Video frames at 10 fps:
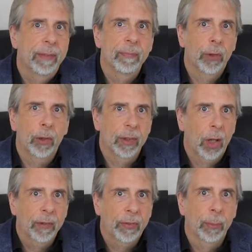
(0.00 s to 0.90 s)
even though the
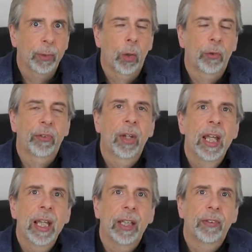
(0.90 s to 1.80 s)
lifetime cost
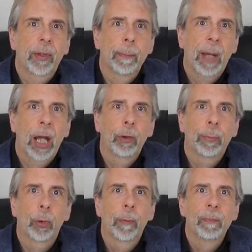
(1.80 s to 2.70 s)
is
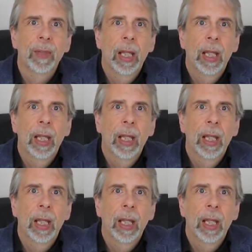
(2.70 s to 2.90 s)
comparable,